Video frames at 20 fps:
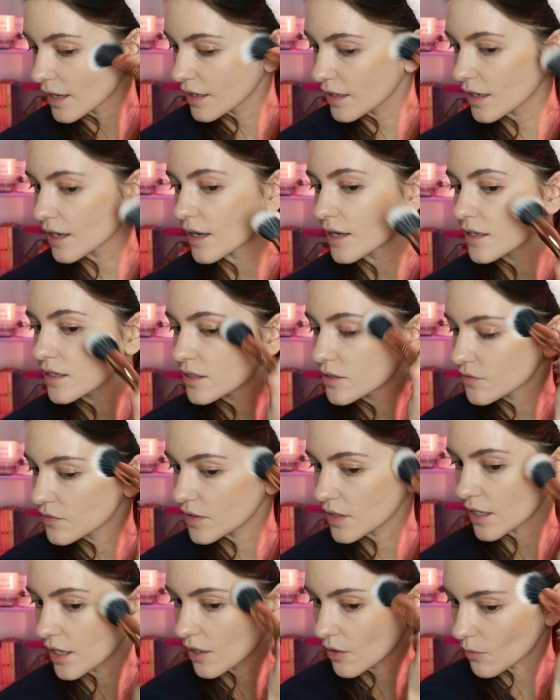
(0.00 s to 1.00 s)
kind of
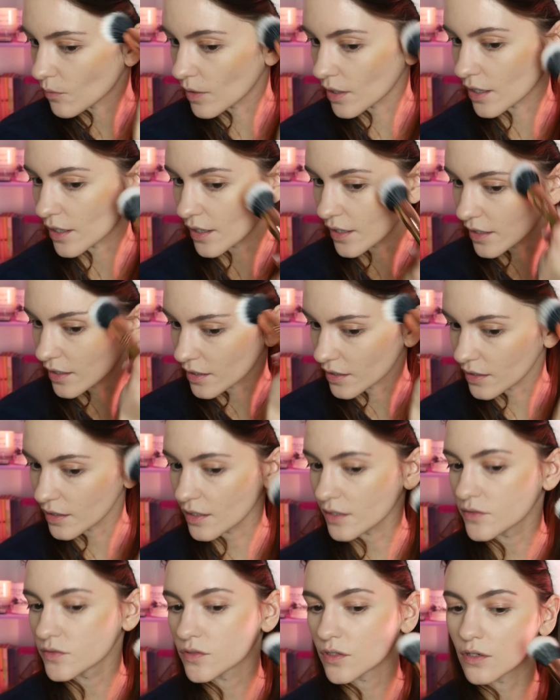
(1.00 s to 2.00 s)
get why
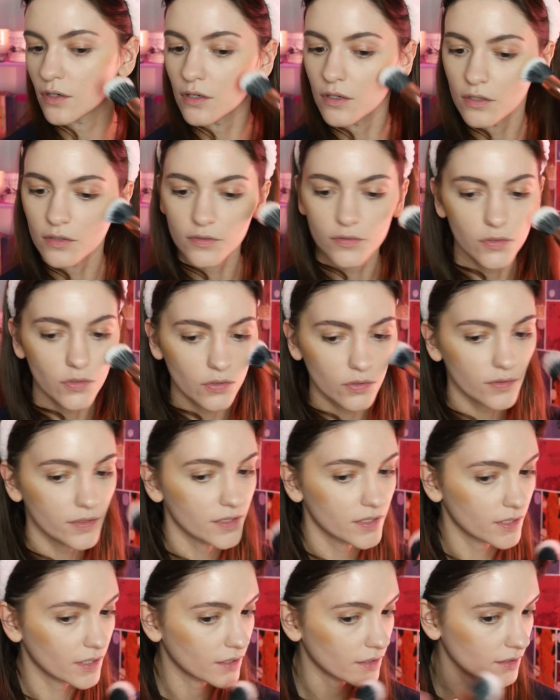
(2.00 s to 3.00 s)
it's called
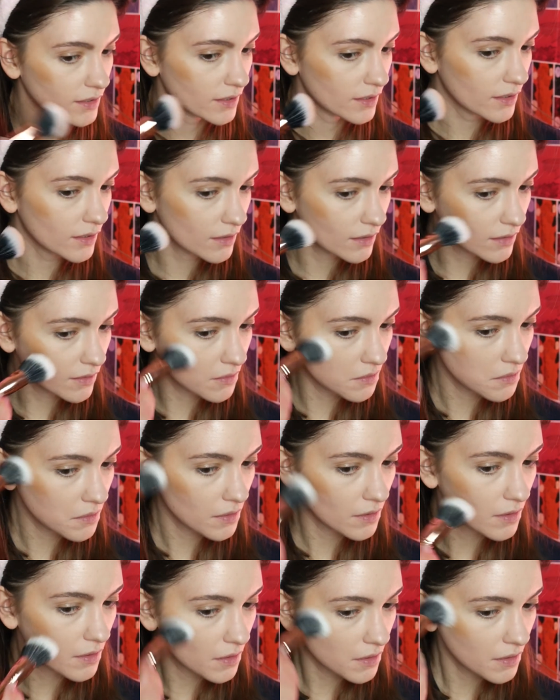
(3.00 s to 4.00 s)
Golden Honey.
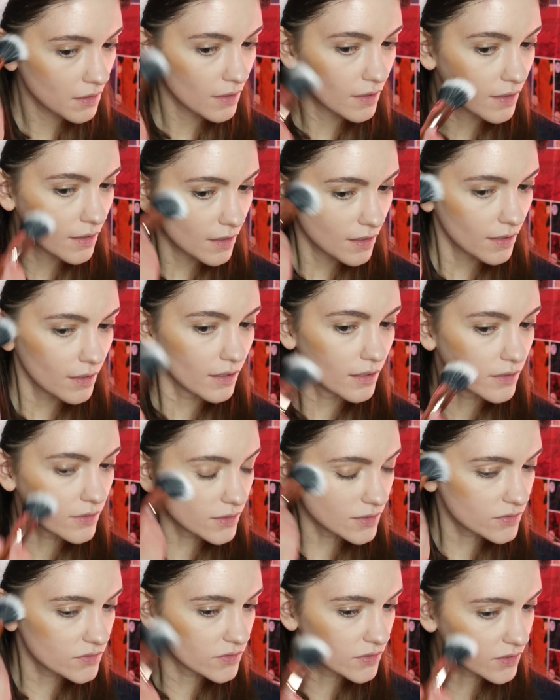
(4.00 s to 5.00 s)
It
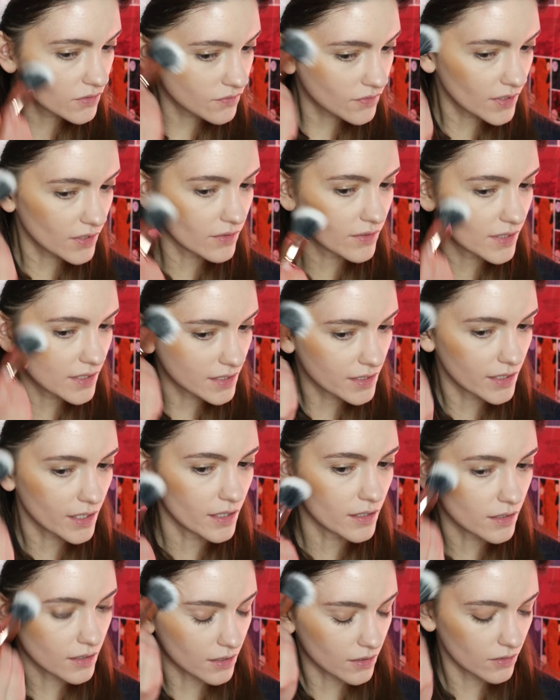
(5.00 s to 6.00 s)
does look very
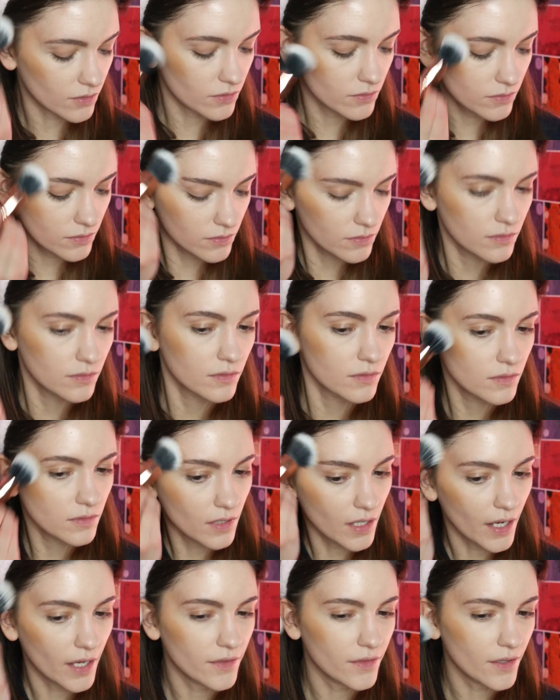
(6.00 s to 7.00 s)
yellow.
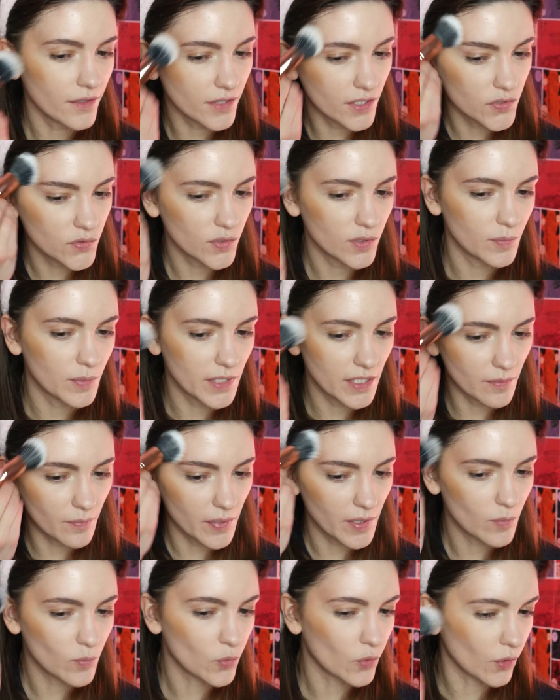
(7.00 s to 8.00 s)
I thought this would be a
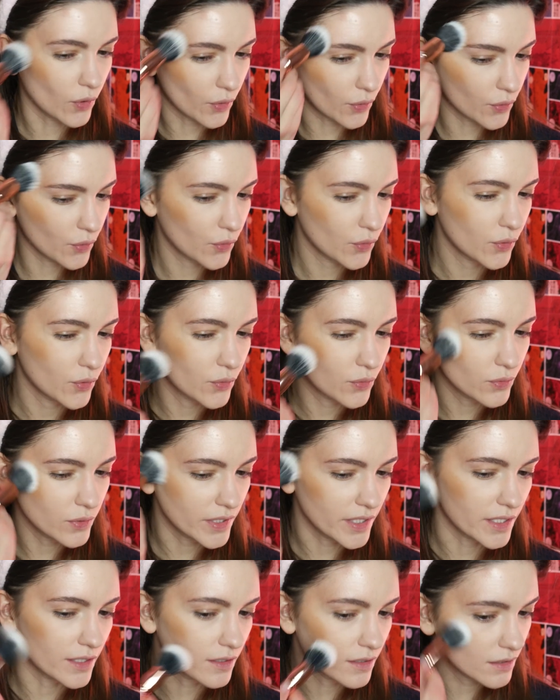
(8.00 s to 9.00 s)
bit more
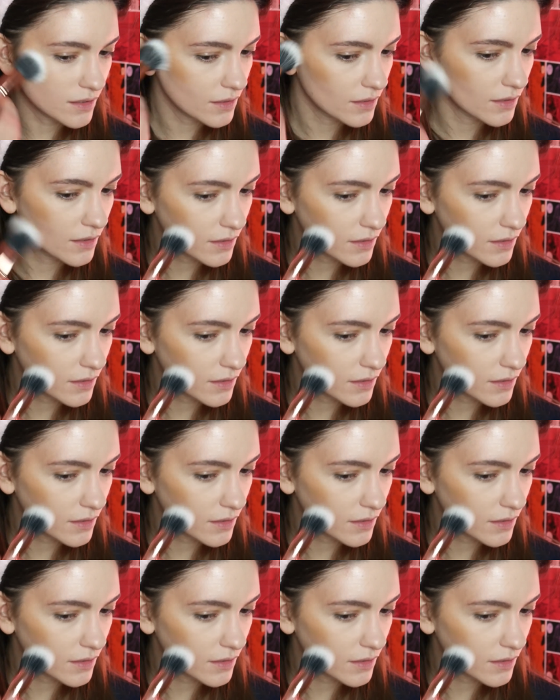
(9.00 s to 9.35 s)
cooling.